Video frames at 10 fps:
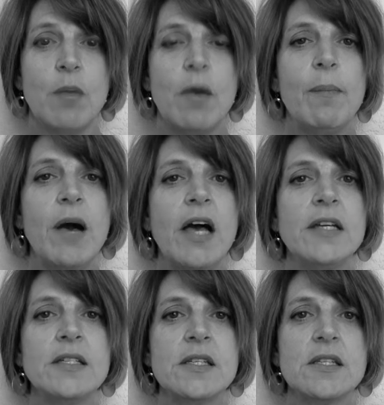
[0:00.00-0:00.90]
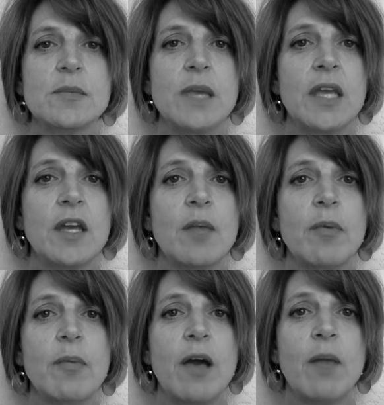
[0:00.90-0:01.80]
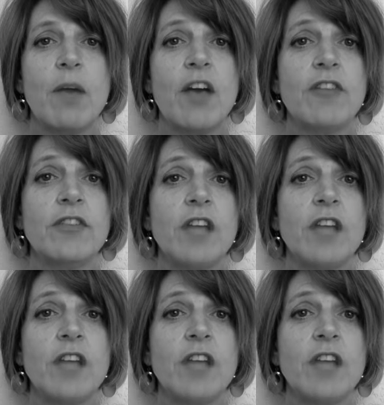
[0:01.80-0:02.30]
My mind is made up about my